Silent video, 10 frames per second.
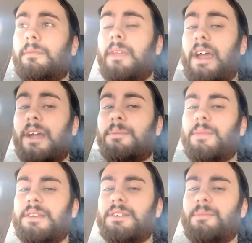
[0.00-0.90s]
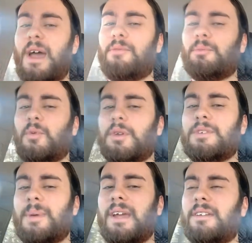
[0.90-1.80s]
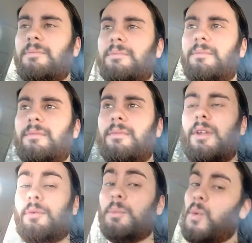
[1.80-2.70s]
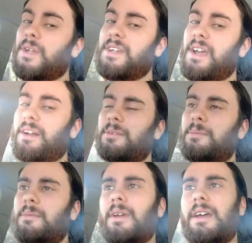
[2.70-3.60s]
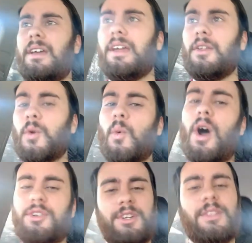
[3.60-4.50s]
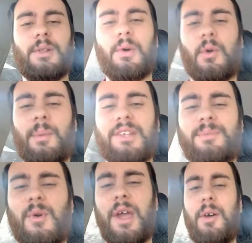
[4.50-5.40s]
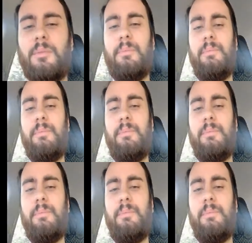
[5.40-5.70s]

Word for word: Hey, this is Matt from Twinspan from Louisiana, and you're watching the local band Smokeout.